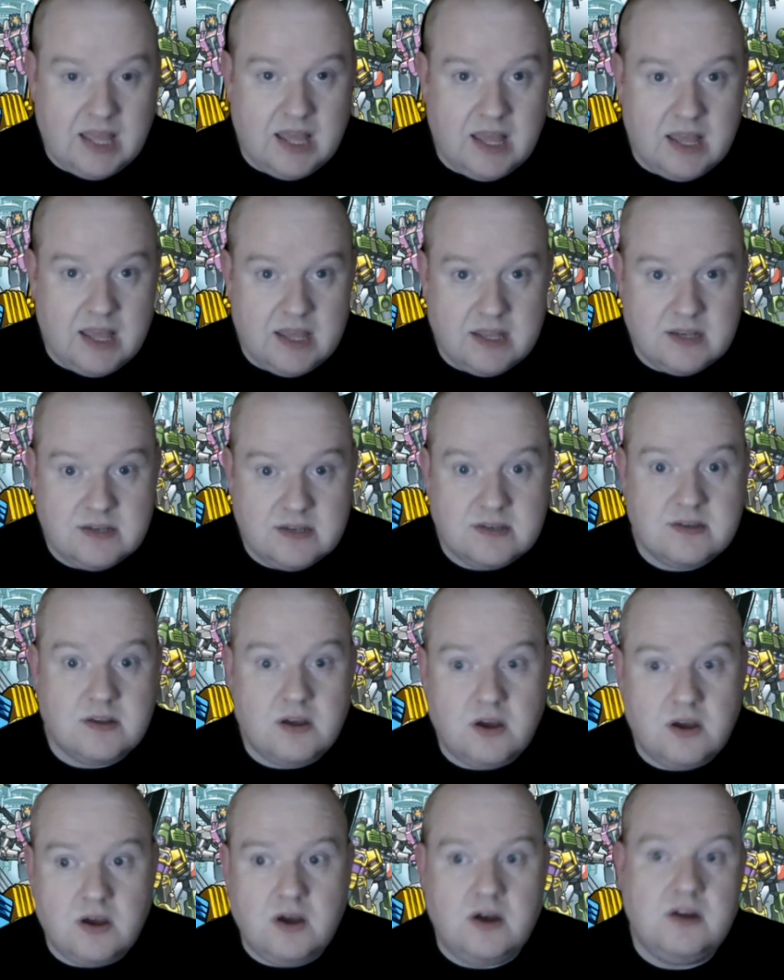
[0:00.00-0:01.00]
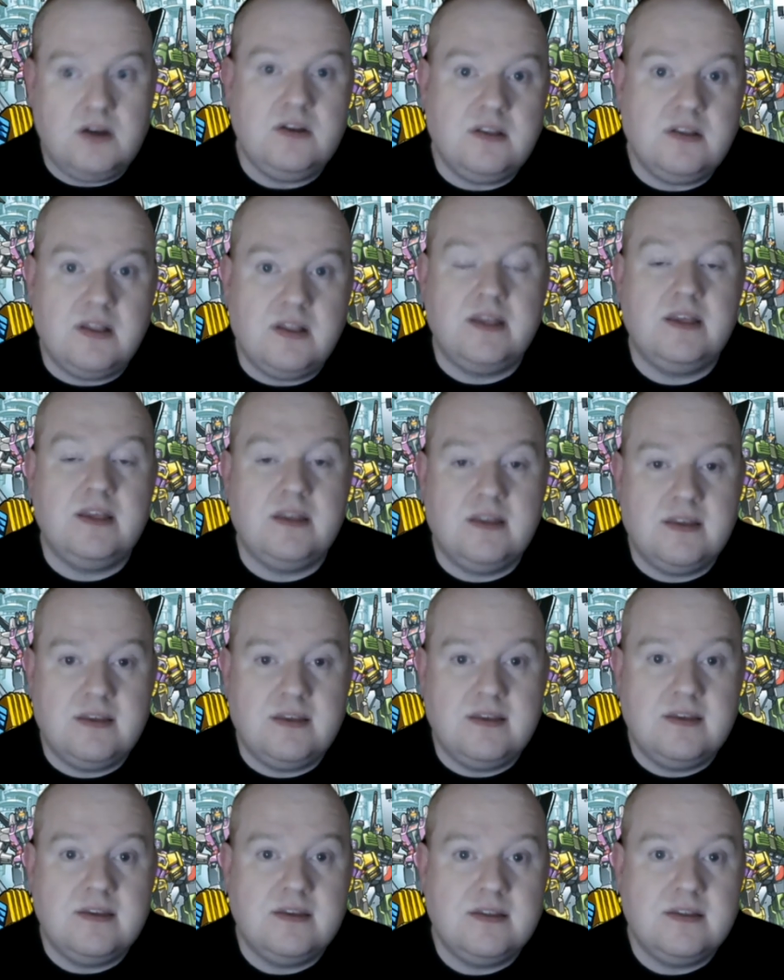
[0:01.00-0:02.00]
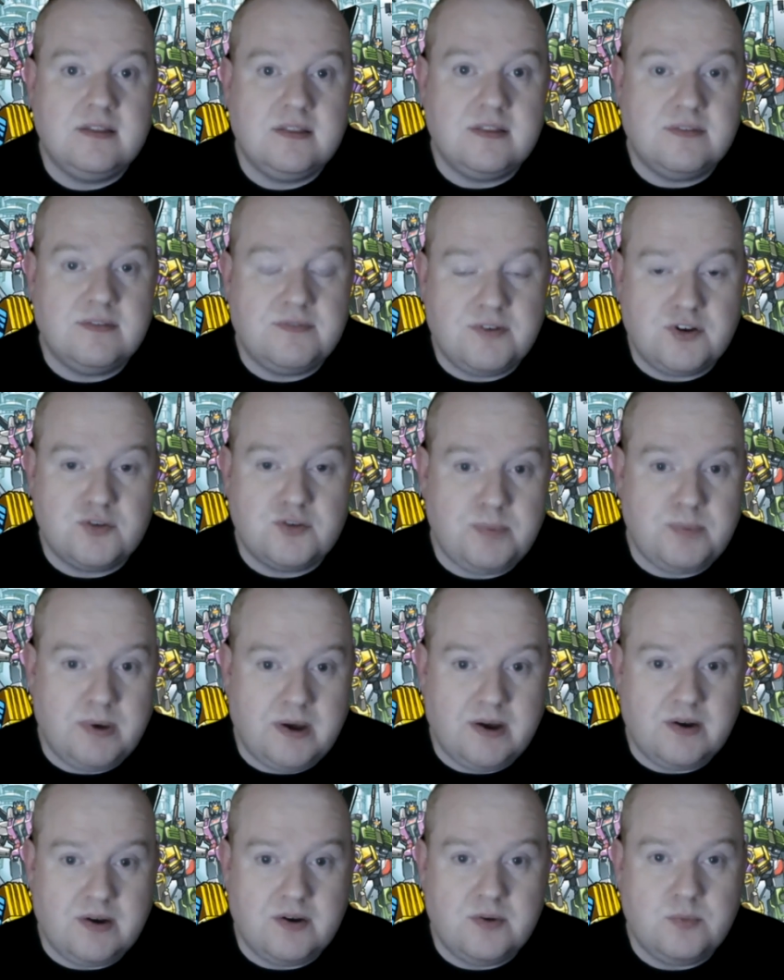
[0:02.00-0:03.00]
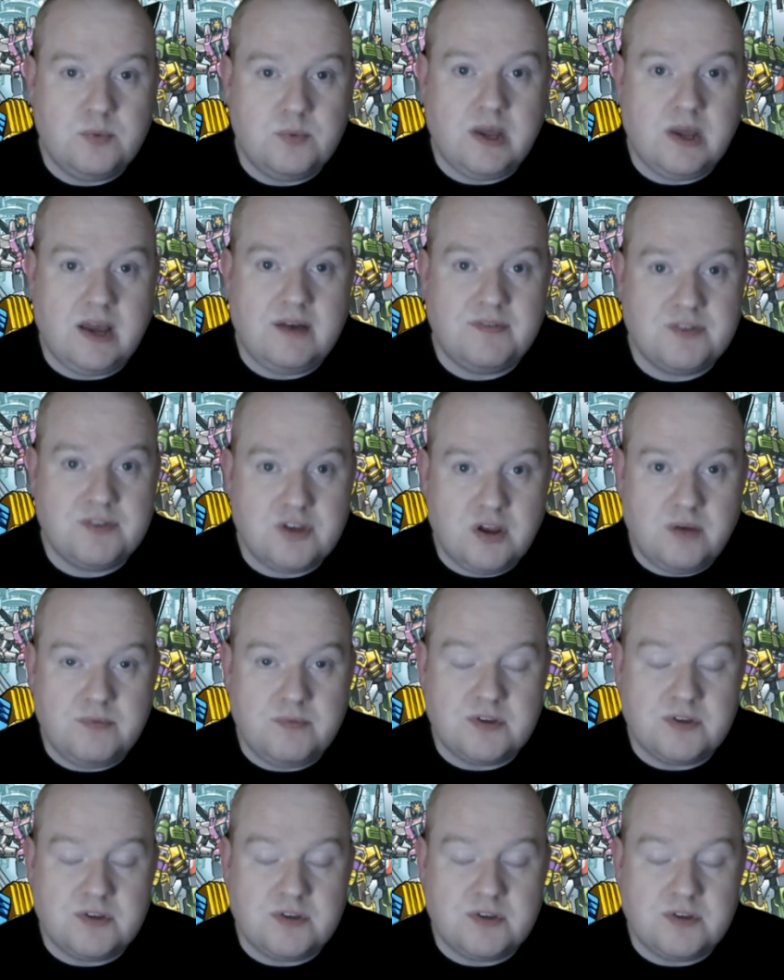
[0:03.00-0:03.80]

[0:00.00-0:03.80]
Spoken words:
And unlike the first part, we have some